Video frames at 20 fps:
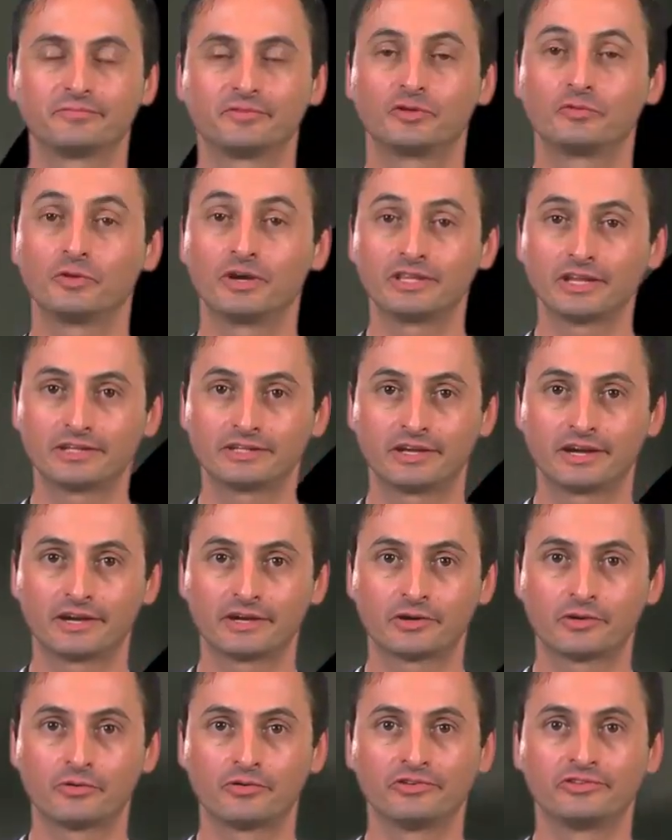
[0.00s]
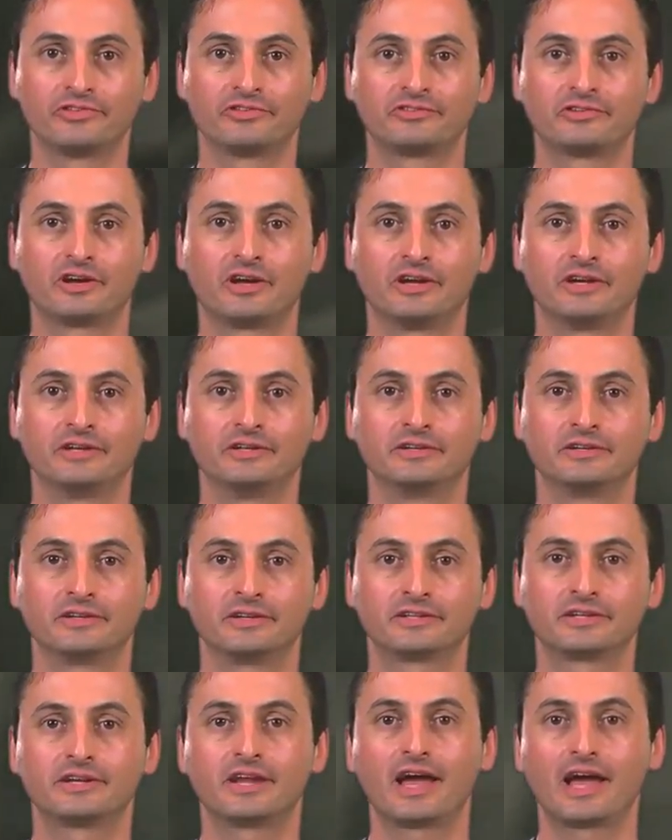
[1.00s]
The way that GuttaCore is designed,
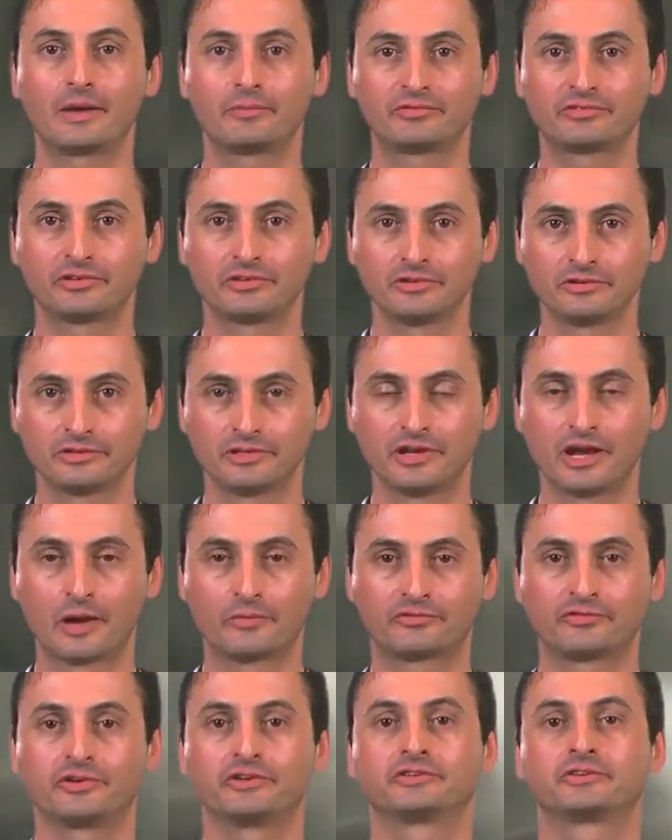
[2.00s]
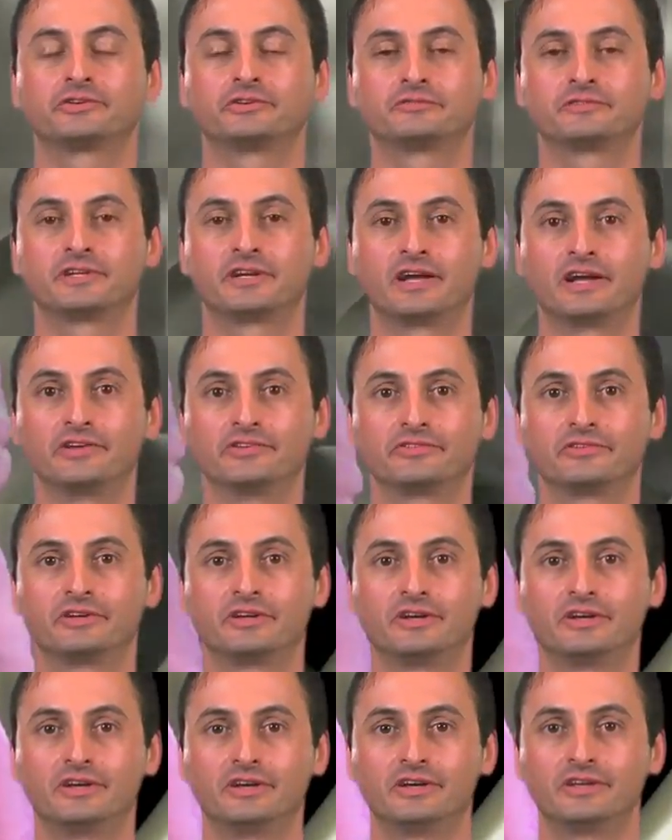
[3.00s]
it can absolutely obturate curved canals.
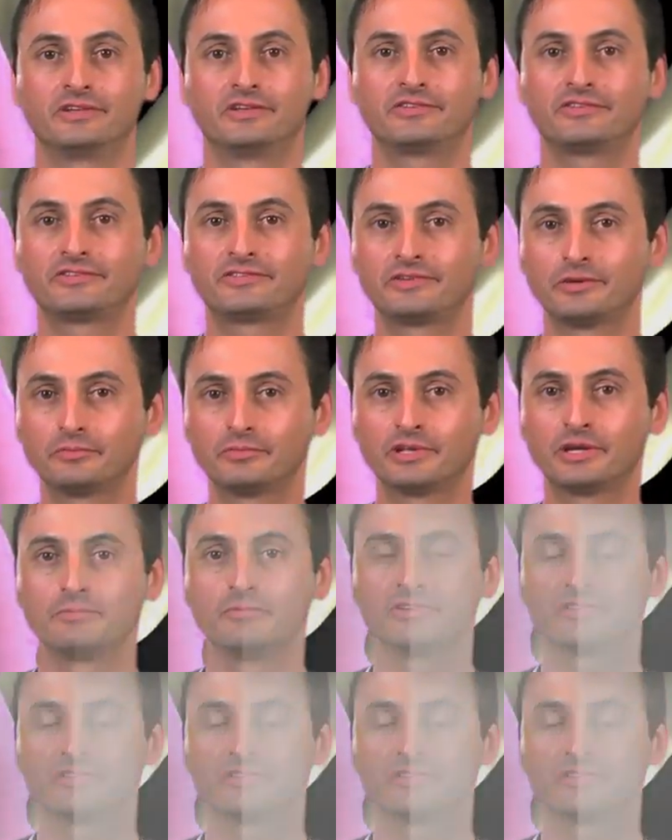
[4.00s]
This is simply a